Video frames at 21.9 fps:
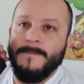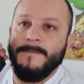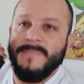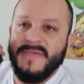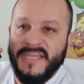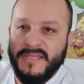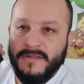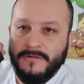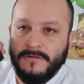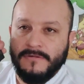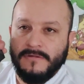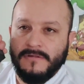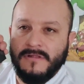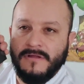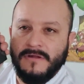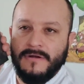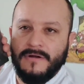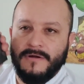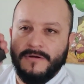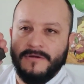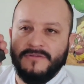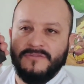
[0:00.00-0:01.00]
the
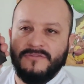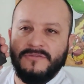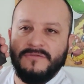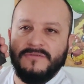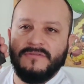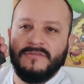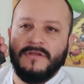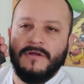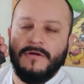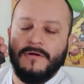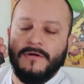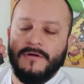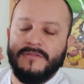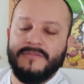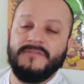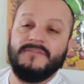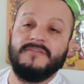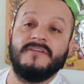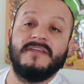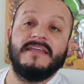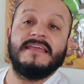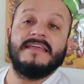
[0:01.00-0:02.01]
metal Arceus
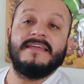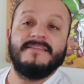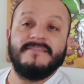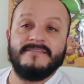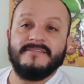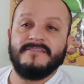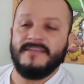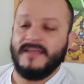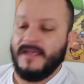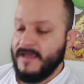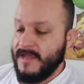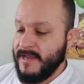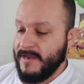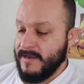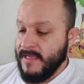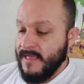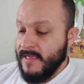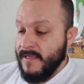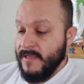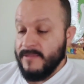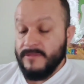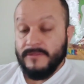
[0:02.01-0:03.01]
cards
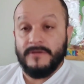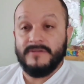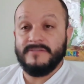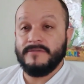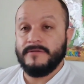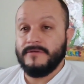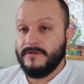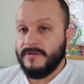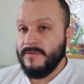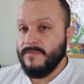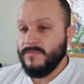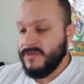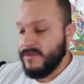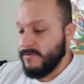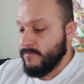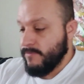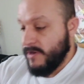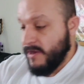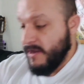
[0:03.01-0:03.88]
inside. Those are going to be